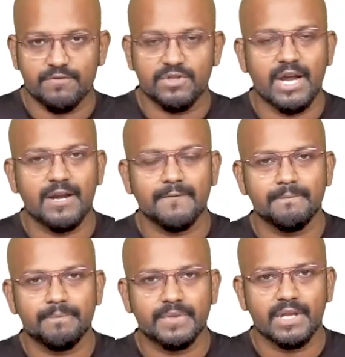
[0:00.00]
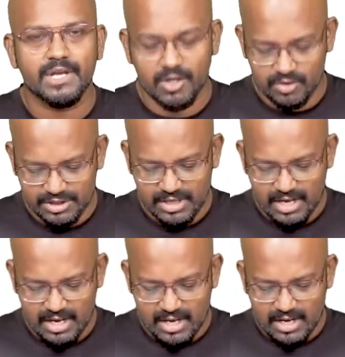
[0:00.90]
for that. Good.
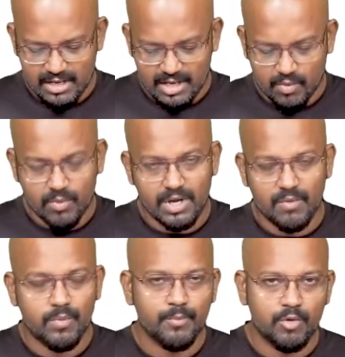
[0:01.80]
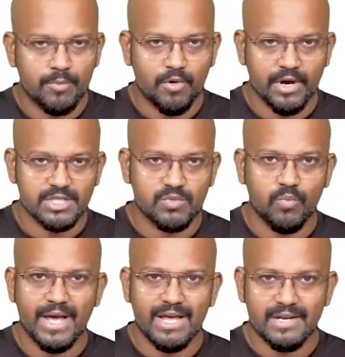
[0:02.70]
Now, one more point.
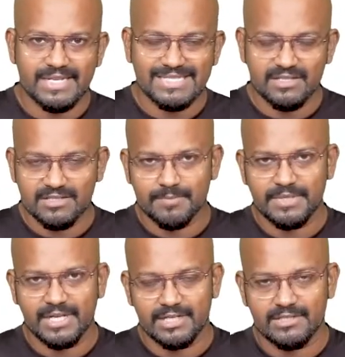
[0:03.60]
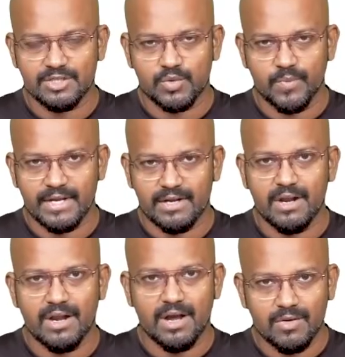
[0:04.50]
Where is the receptor situated
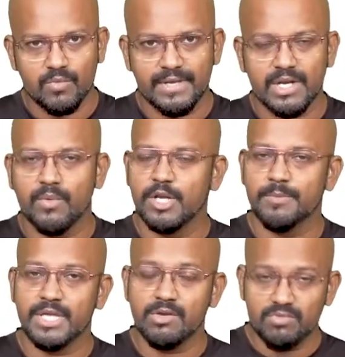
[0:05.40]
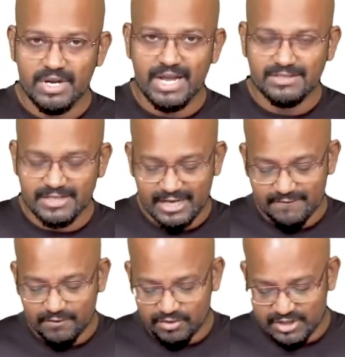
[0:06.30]
and how we are going to be utilizing it
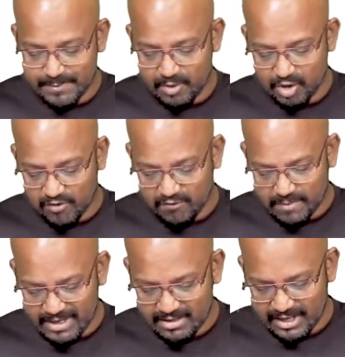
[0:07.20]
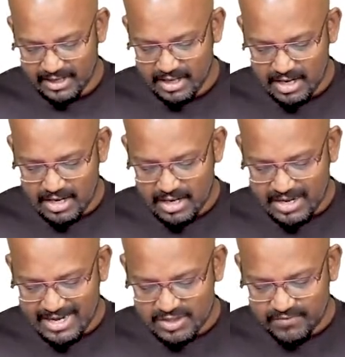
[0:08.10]
for the treatment of migraine?
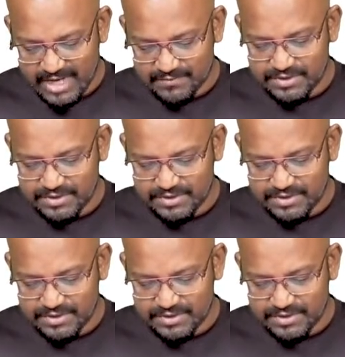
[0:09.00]
As we have